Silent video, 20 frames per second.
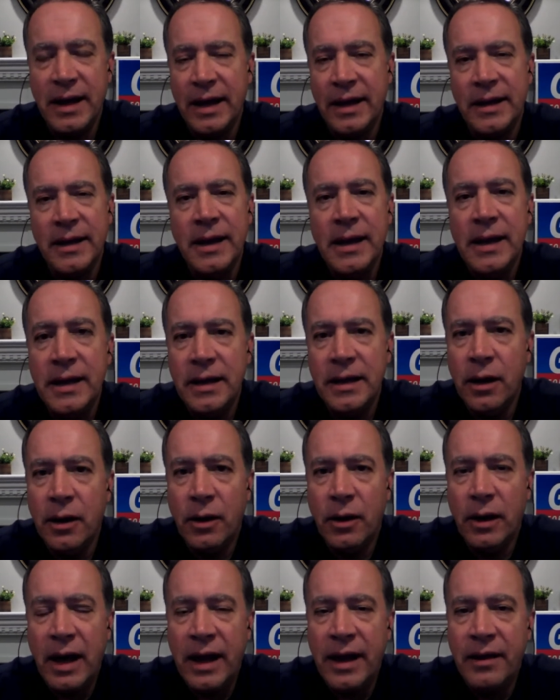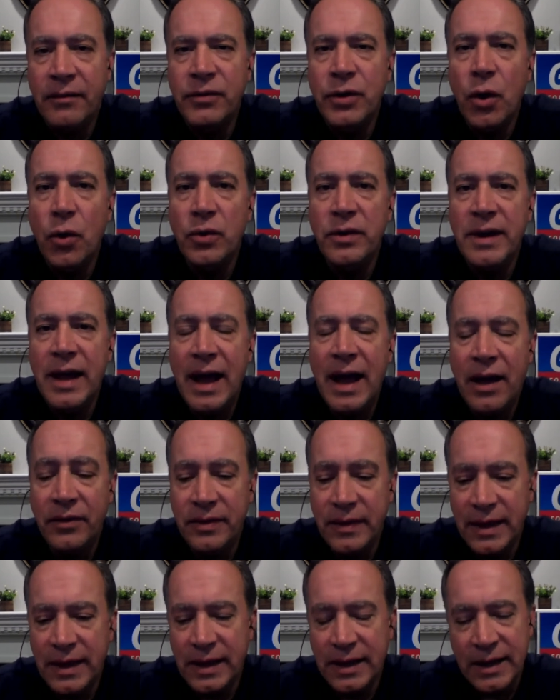And, you know, I have no
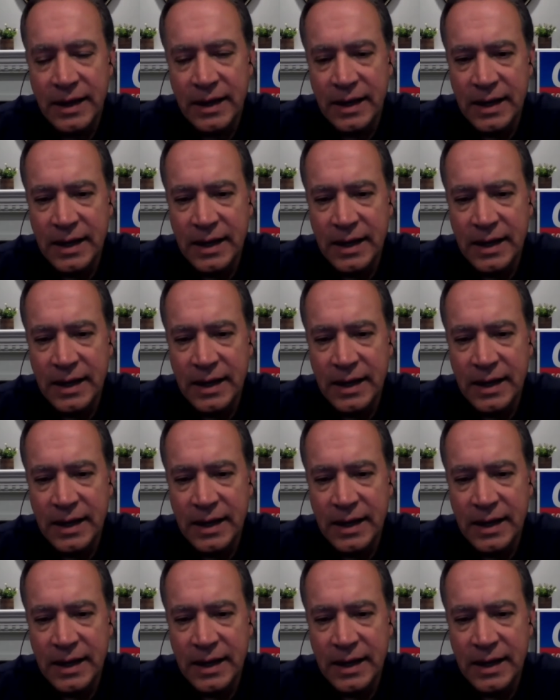doubt that